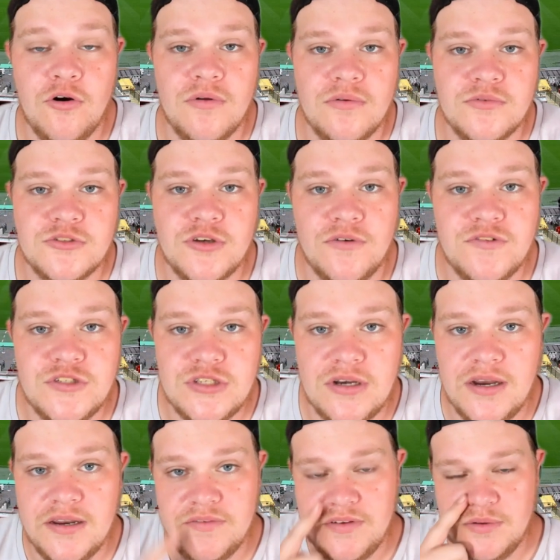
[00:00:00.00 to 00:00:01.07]
was
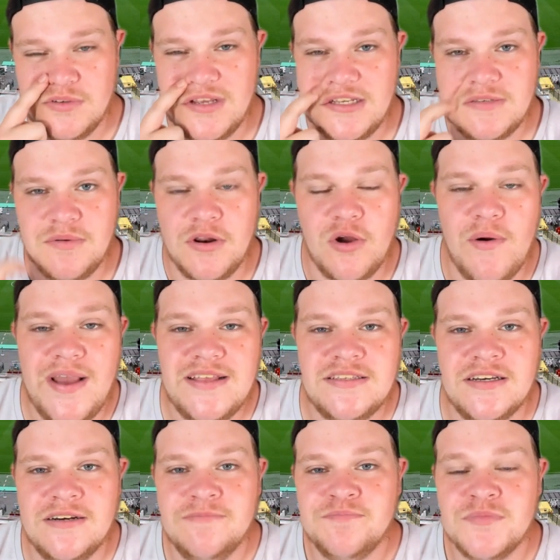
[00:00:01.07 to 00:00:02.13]
offside, I think it was
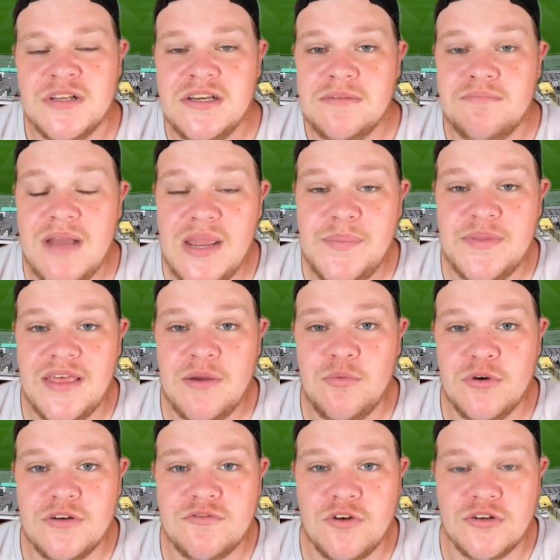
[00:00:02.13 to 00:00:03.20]
Aspilicueta, maybe they
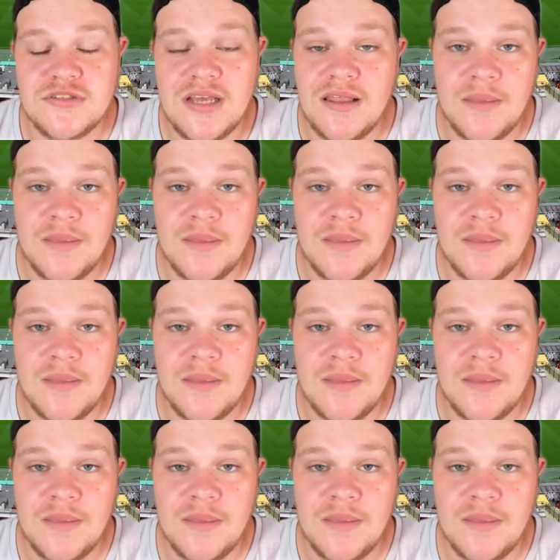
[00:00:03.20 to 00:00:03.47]
would have gone down.